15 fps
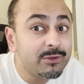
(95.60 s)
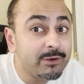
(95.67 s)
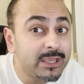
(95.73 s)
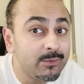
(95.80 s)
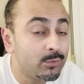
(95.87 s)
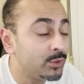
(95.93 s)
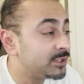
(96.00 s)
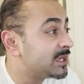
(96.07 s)
he
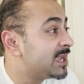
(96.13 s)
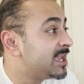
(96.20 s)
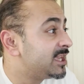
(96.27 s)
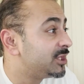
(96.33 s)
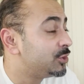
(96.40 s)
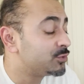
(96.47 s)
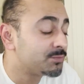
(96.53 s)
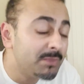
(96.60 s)
would
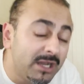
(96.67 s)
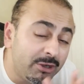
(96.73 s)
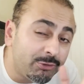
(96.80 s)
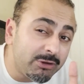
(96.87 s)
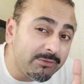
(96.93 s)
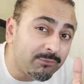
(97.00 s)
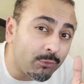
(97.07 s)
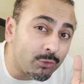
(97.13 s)
use
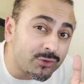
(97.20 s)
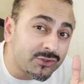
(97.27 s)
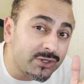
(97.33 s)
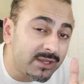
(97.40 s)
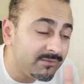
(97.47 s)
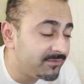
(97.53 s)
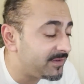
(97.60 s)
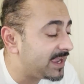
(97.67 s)
military force to
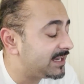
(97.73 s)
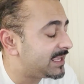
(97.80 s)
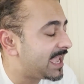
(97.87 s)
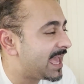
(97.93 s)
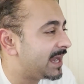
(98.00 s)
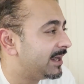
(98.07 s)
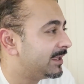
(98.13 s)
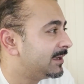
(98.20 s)
invade
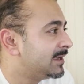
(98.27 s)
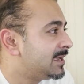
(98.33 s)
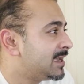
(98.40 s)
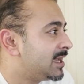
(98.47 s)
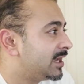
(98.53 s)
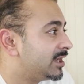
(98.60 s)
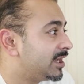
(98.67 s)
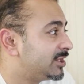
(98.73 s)
Canada,
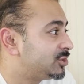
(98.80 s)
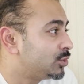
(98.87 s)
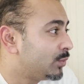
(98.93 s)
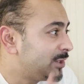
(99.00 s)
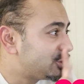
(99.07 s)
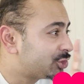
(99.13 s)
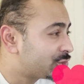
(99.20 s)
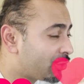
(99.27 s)
to
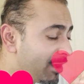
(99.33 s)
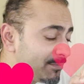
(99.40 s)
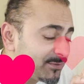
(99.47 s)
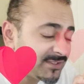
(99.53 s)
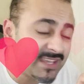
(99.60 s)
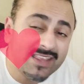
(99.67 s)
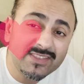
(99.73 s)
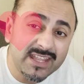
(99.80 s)
which Trump
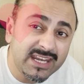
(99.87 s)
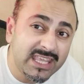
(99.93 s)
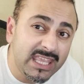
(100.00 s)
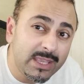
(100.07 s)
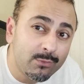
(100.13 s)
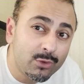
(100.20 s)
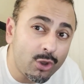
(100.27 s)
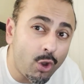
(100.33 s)
said that
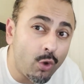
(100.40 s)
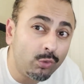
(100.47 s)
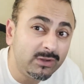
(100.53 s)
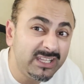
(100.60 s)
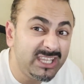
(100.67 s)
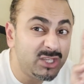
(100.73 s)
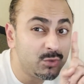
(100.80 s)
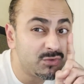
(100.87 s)
he would
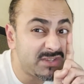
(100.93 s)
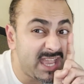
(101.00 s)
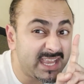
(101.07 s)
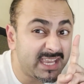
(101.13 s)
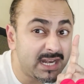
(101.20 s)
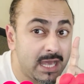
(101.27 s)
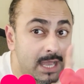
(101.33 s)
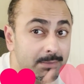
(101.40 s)
only use
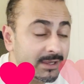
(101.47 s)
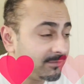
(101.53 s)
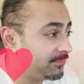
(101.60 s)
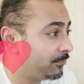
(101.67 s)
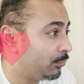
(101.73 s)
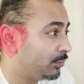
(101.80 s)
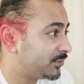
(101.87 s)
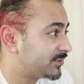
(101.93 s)
economic
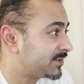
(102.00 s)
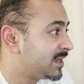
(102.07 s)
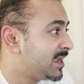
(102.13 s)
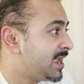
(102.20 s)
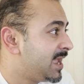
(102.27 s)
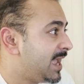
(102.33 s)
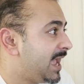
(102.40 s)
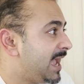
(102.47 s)
force.
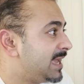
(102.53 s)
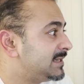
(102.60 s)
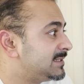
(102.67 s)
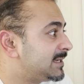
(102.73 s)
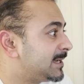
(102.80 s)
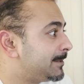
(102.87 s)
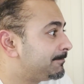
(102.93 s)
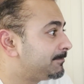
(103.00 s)
And
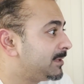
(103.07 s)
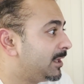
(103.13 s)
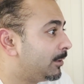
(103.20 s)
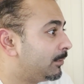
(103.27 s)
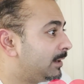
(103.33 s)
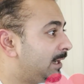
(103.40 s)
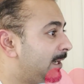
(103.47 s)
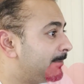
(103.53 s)

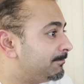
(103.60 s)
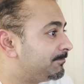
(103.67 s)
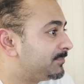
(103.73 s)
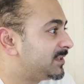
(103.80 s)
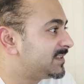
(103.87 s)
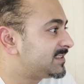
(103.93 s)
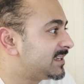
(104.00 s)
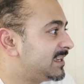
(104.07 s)

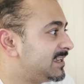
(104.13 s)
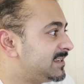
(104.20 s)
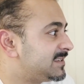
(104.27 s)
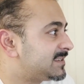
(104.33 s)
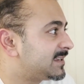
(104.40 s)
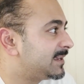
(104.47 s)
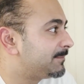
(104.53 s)
this is